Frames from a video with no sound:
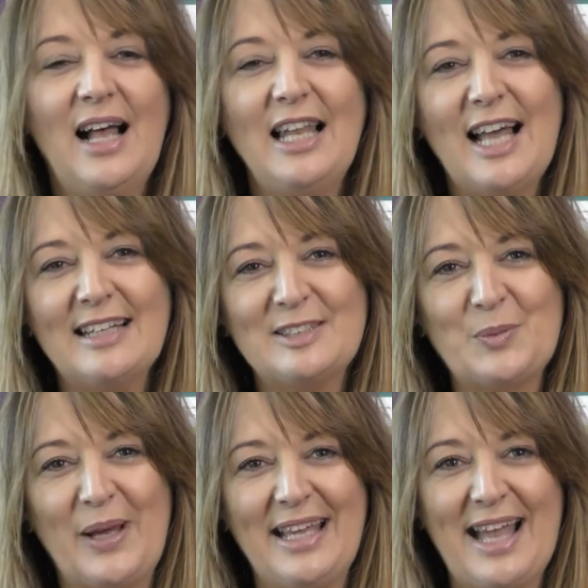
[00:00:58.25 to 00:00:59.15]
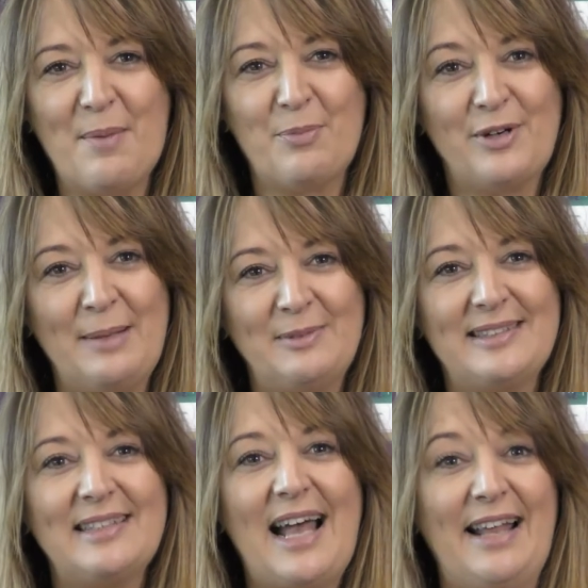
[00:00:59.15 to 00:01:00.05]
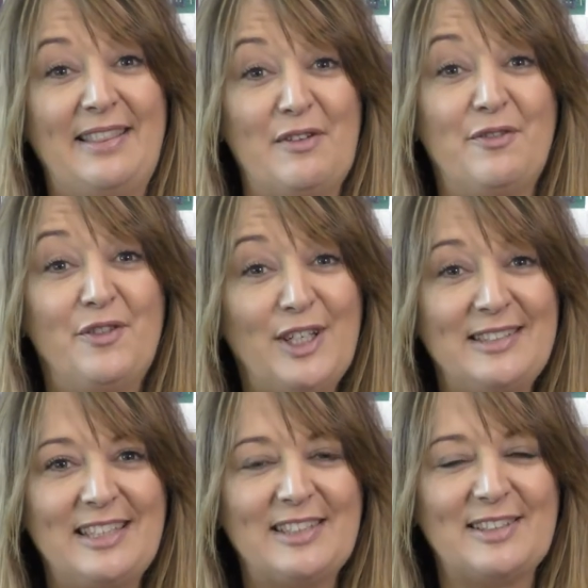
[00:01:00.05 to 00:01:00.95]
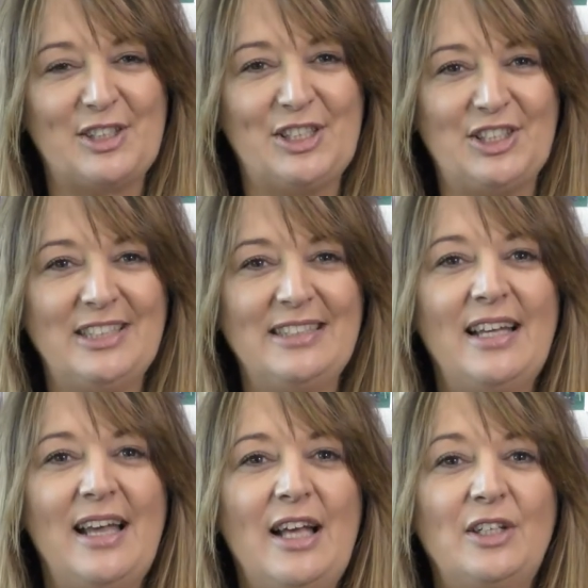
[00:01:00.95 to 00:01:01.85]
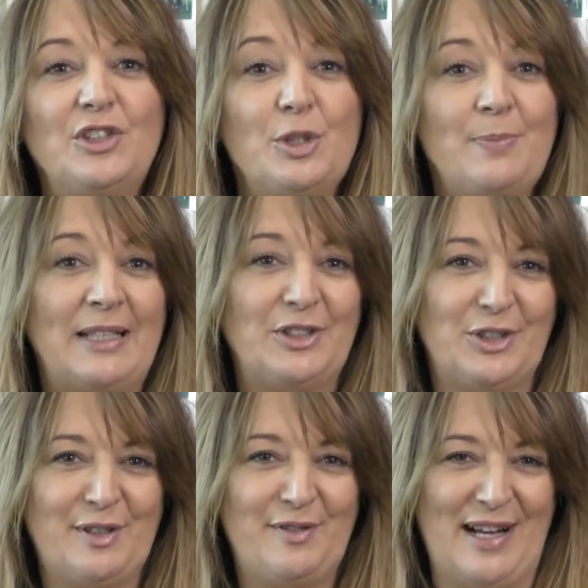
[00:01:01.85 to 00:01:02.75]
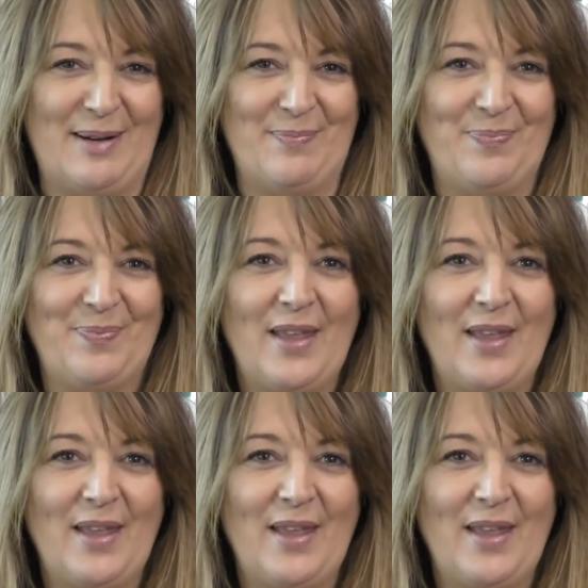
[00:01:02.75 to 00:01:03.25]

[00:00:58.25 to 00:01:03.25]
Last week, our preps had their first excursion to Bundura Farm.